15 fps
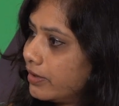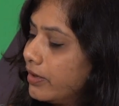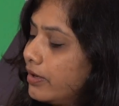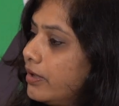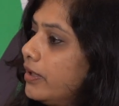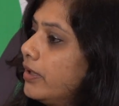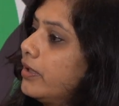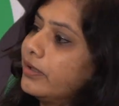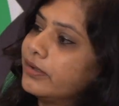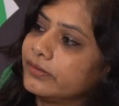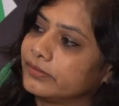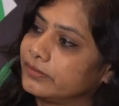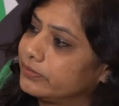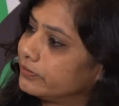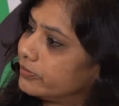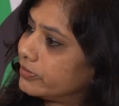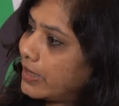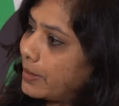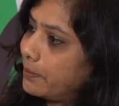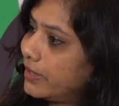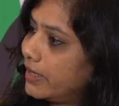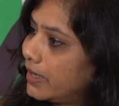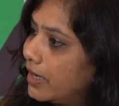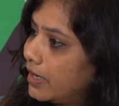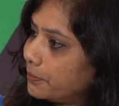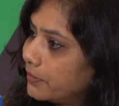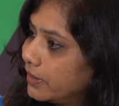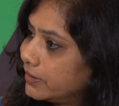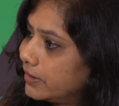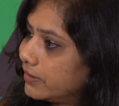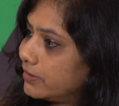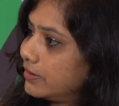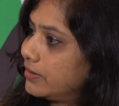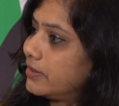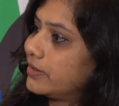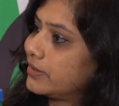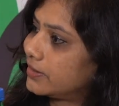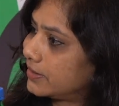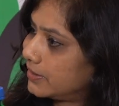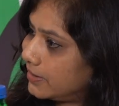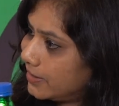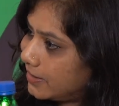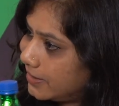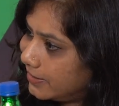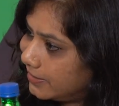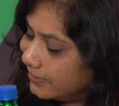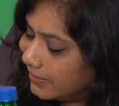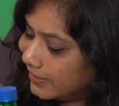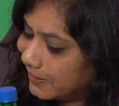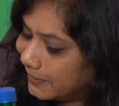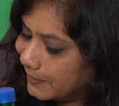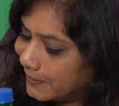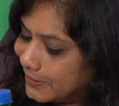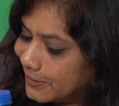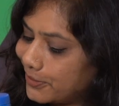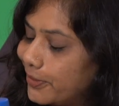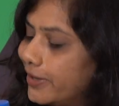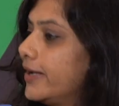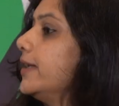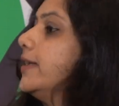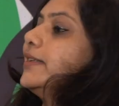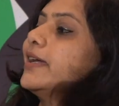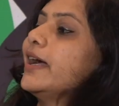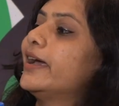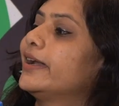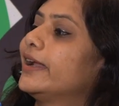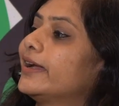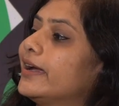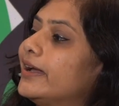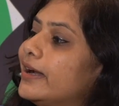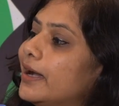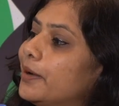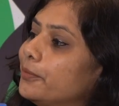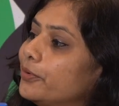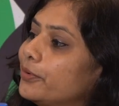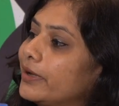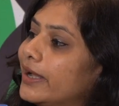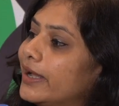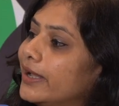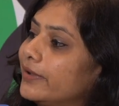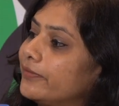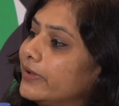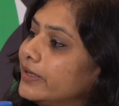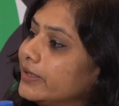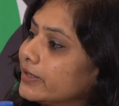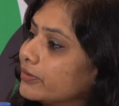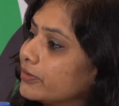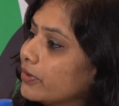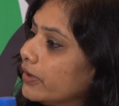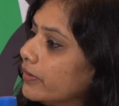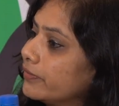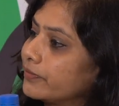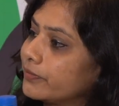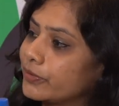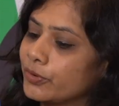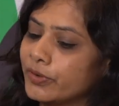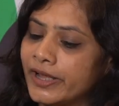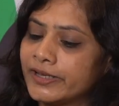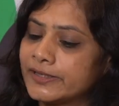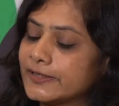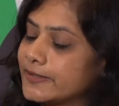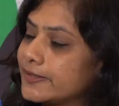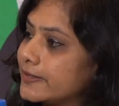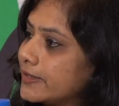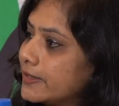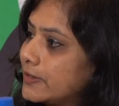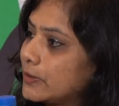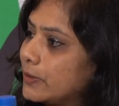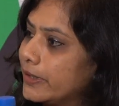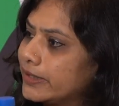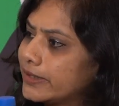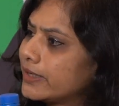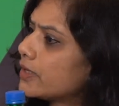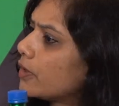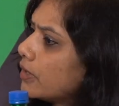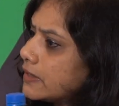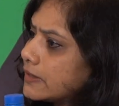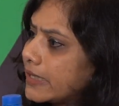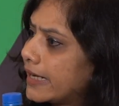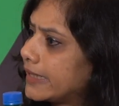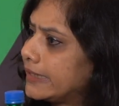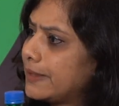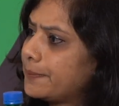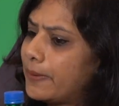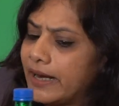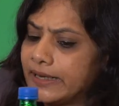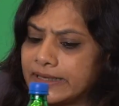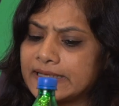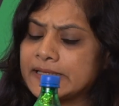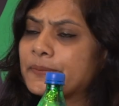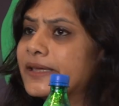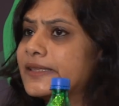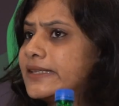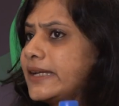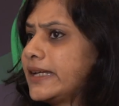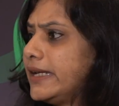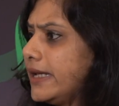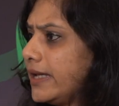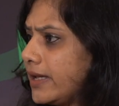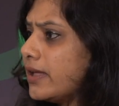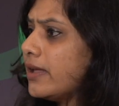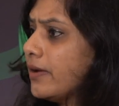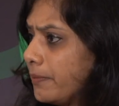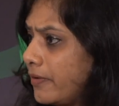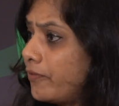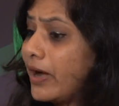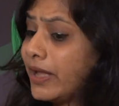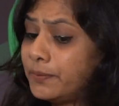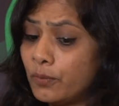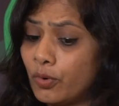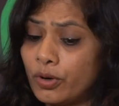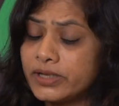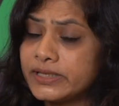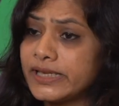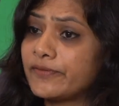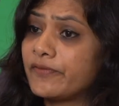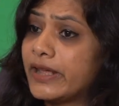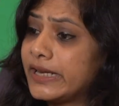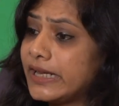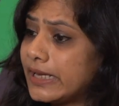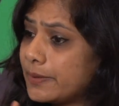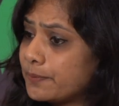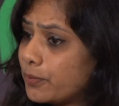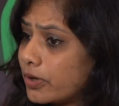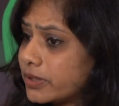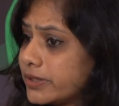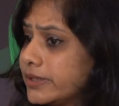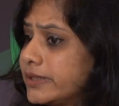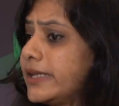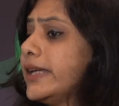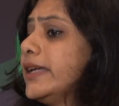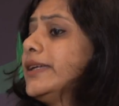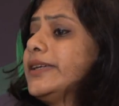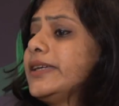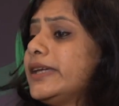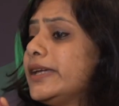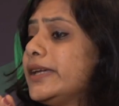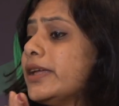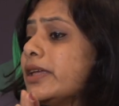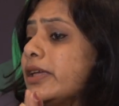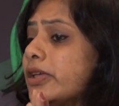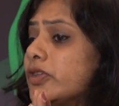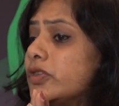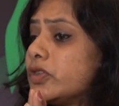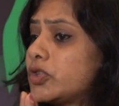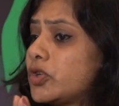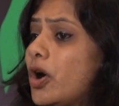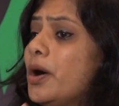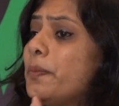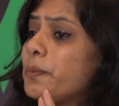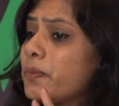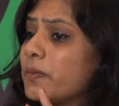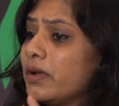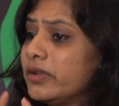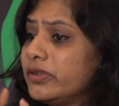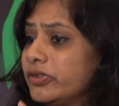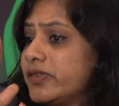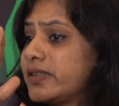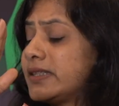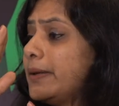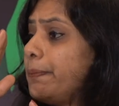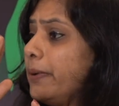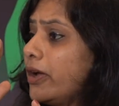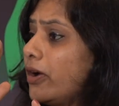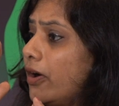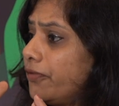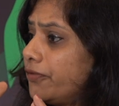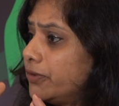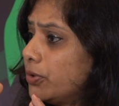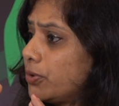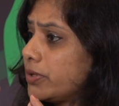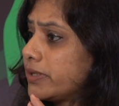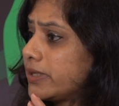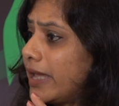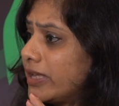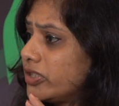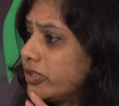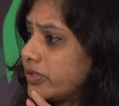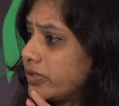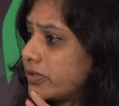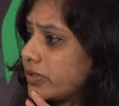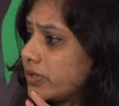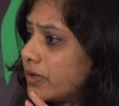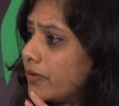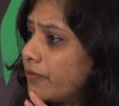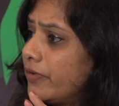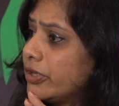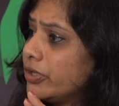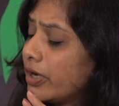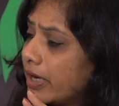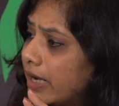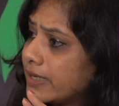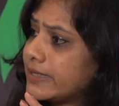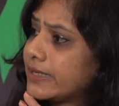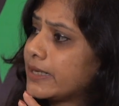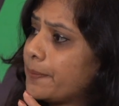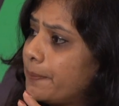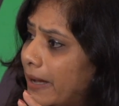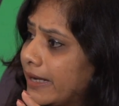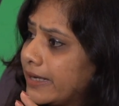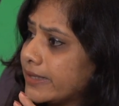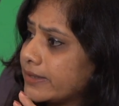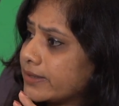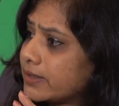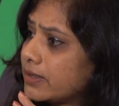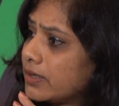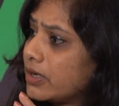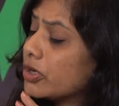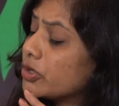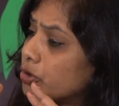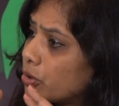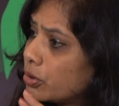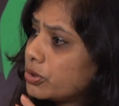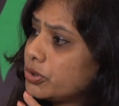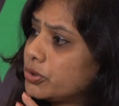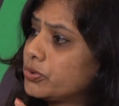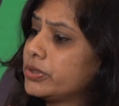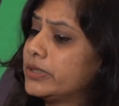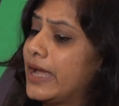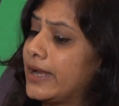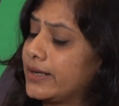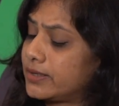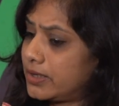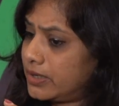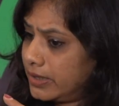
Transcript: Right. Troubling our mother earth, uh, soil ja raha hai, kharab ho raha hai, when it uh, enters the soil, there are all tiny yeah. particles. Basically, uh, one more thing, very important thing, ki stop snipping off those edges right. when you're cutting a packet. Don't do that.